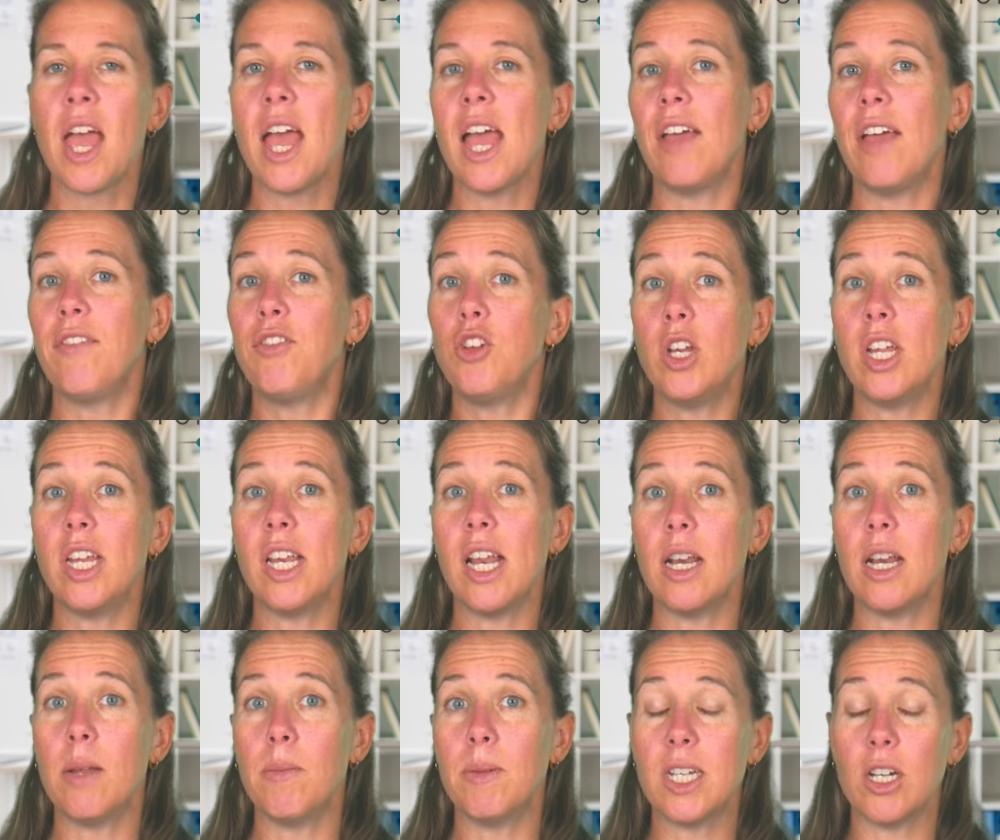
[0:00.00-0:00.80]
If you need
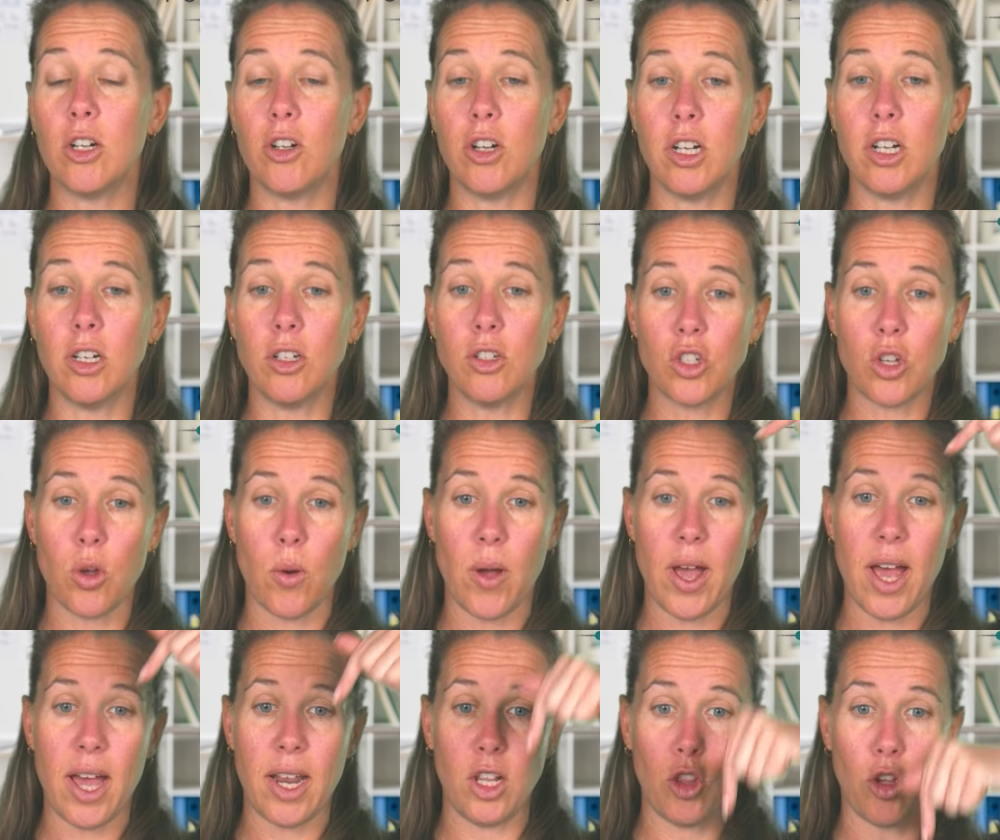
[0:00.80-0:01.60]
any materials, go
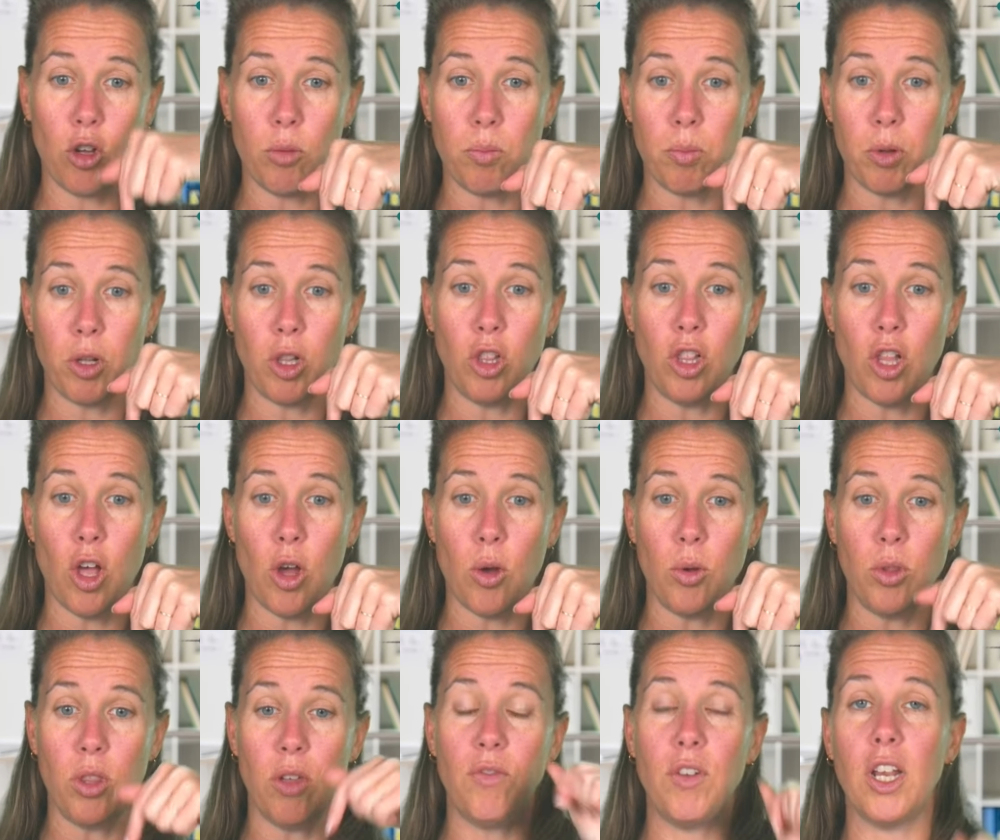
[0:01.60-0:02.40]
ahead and look
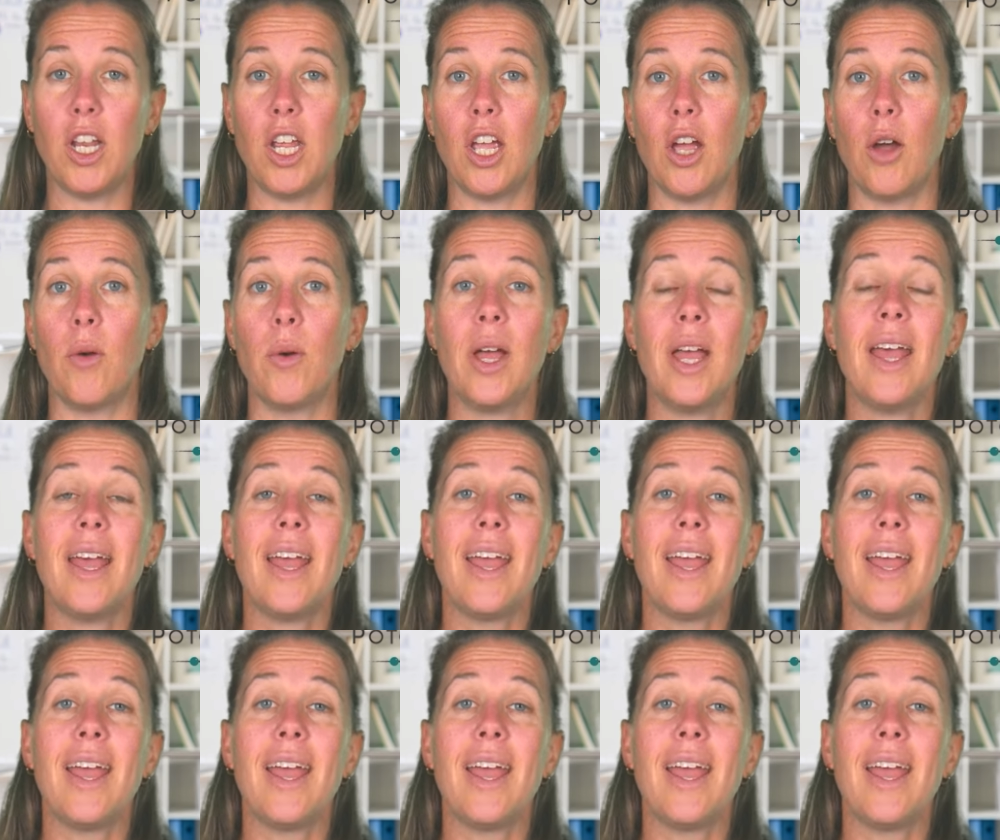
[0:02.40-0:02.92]
below the video